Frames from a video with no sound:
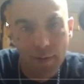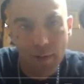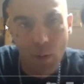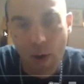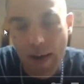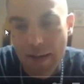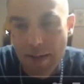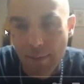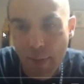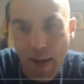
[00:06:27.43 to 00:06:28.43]
Why does
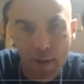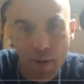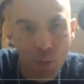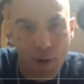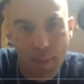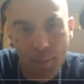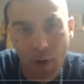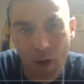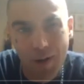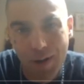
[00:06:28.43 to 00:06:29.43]
it matter what I'm
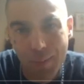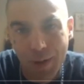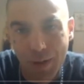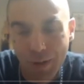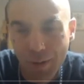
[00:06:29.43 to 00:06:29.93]
talking about?